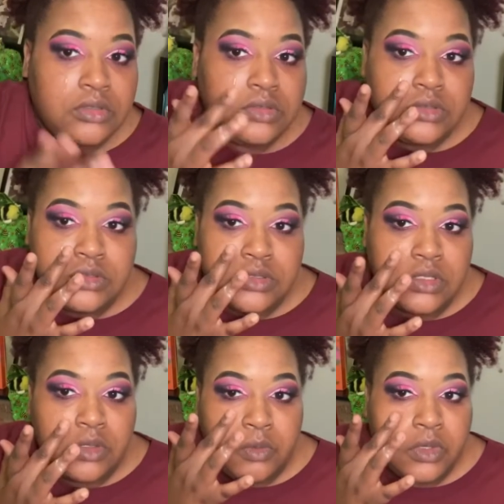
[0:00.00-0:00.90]
Just
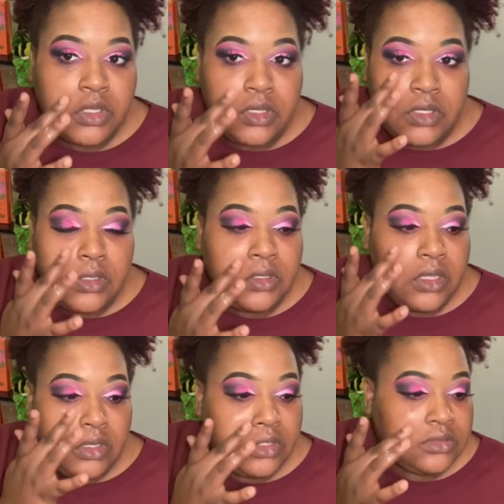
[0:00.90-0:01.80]
kind of work it in.
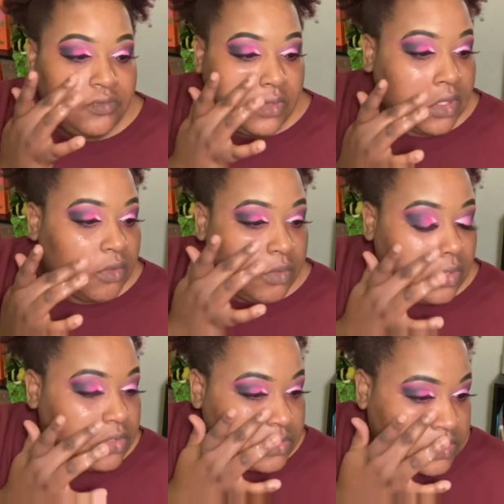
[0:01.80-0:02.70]
It does feel like a
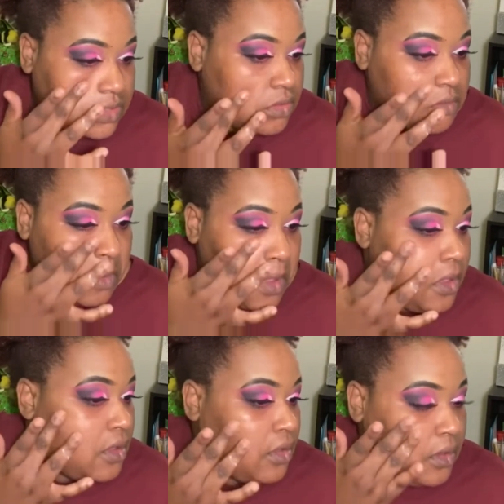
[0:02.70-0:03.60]
regular serum.
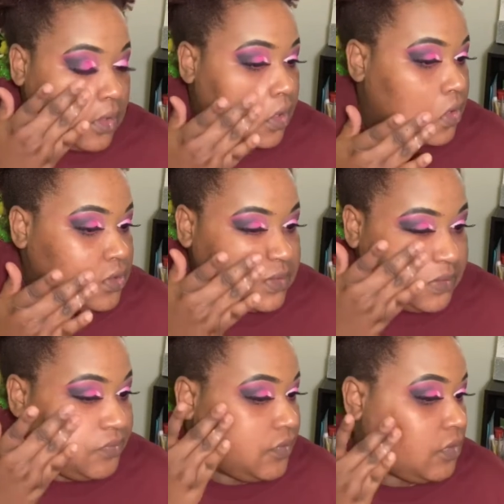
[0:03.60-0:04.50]
Like, it doesn't
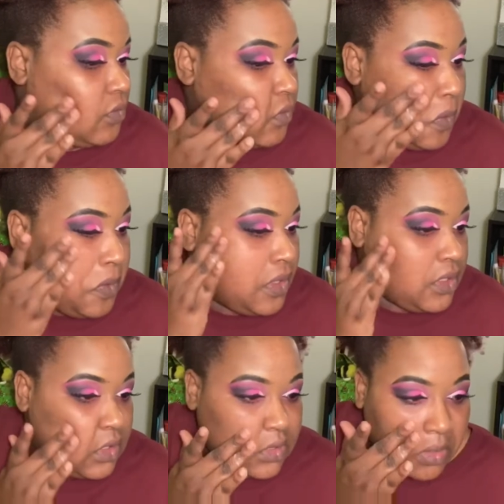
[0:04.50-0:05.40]
feel
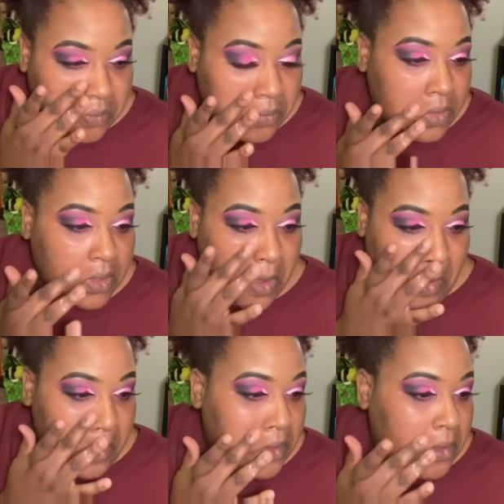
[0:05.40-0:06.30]
any different
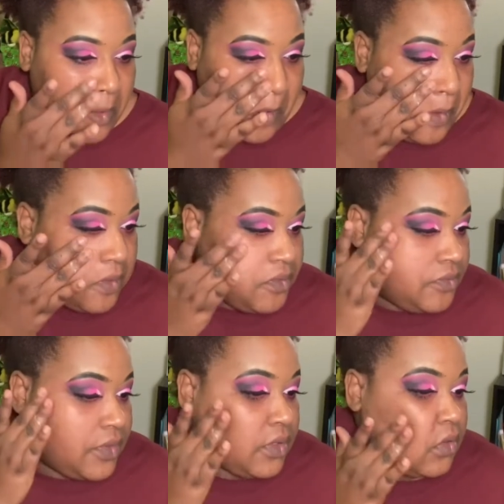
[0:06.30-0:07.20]

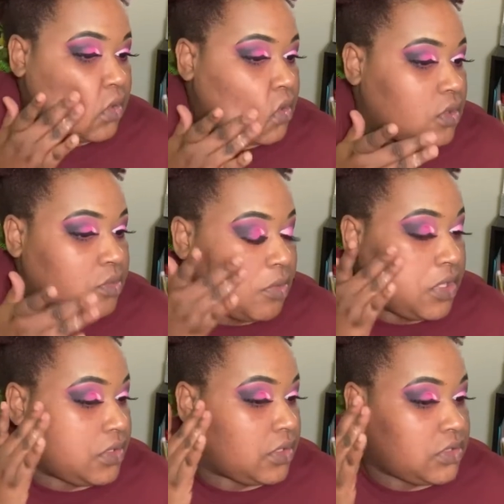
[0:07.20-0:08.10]
than any other
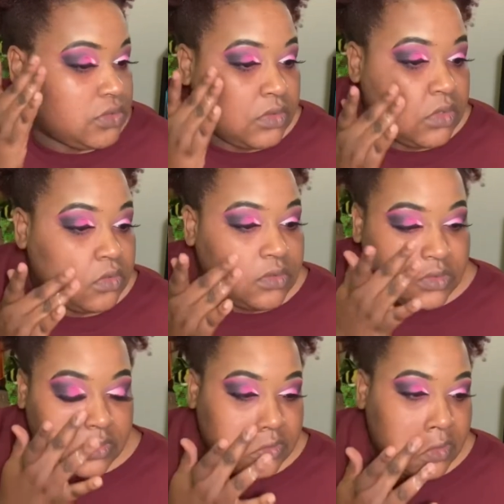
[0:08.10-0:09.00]
product that you would
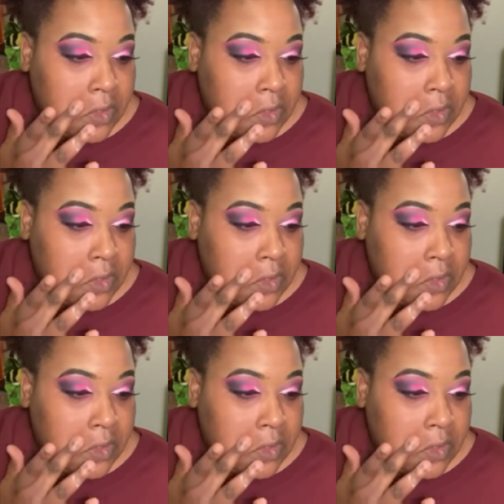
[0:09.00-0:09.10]
use,